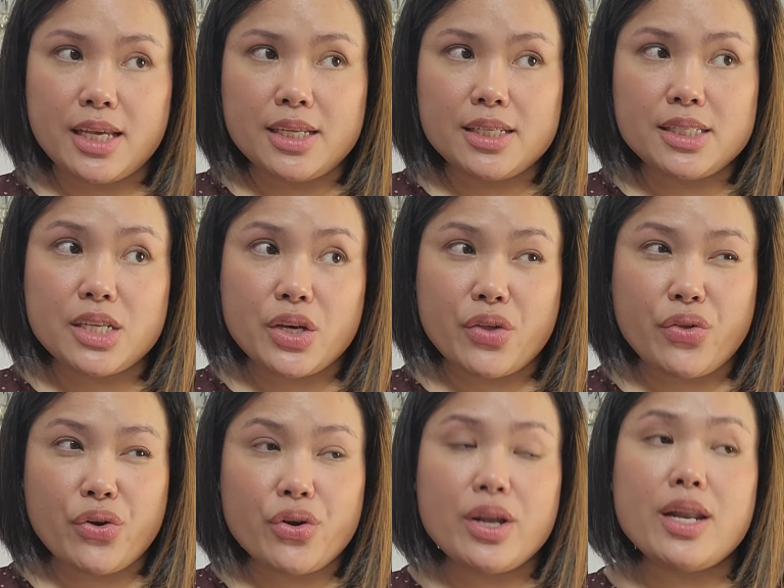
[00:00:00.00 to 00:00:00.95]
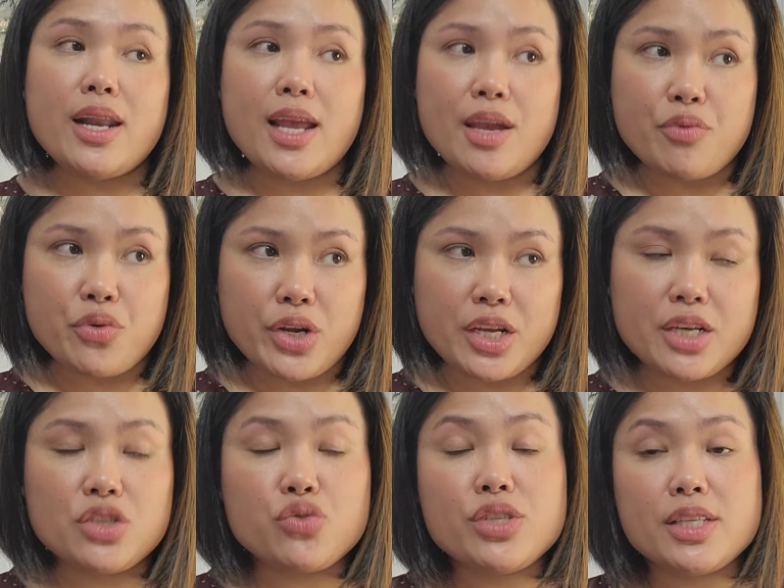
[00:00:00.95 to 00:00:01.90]
and the other neighboring
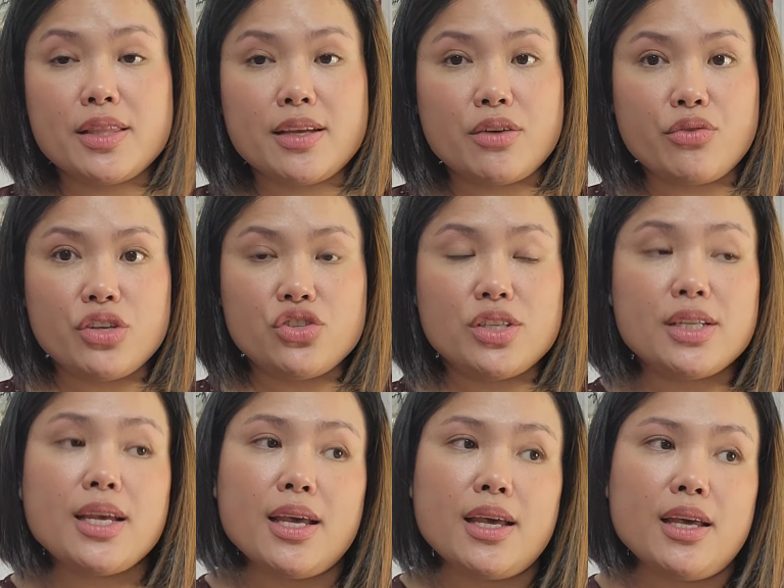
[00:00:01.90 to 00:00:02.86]
countries in that region,